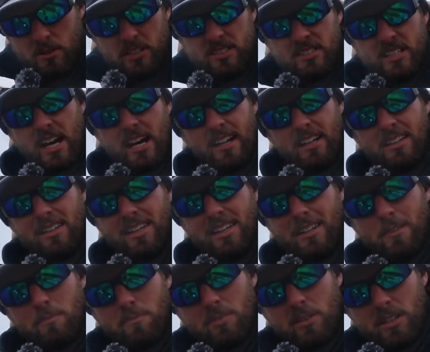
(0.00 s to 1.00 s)
But it's kind of
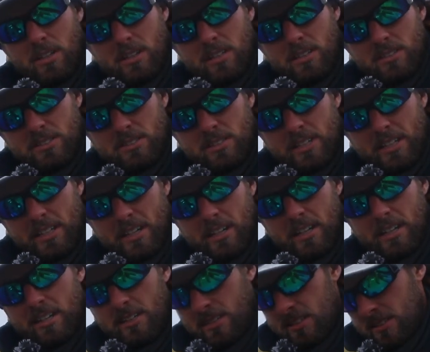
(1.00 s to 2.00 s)
like a uh, like a
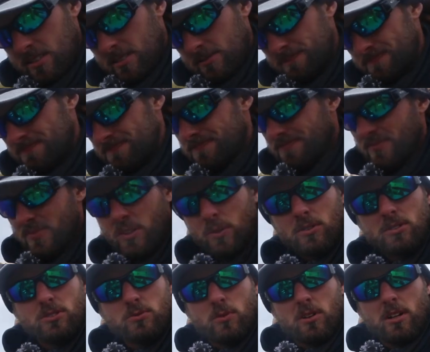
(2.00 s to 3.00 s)
um,
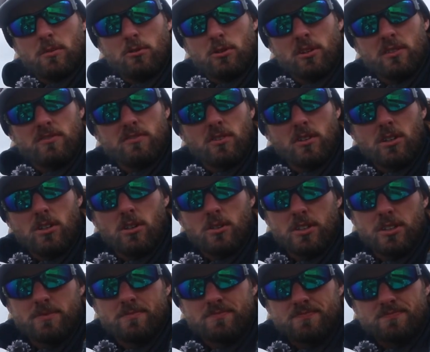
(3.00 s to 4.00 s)
what's the word I'm looking for,
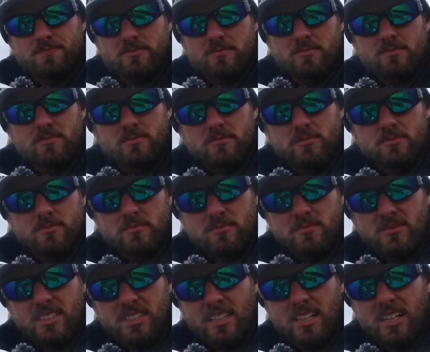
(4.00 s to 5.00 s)
Cody?
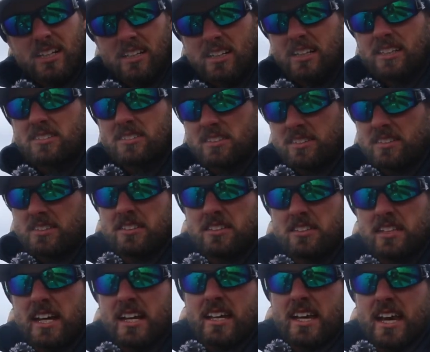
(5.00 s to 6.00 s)
kind of like it's, it's
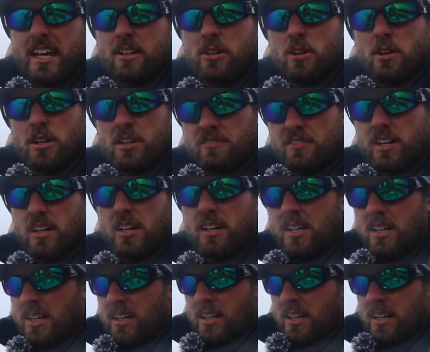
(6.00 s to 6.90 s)
in that category of the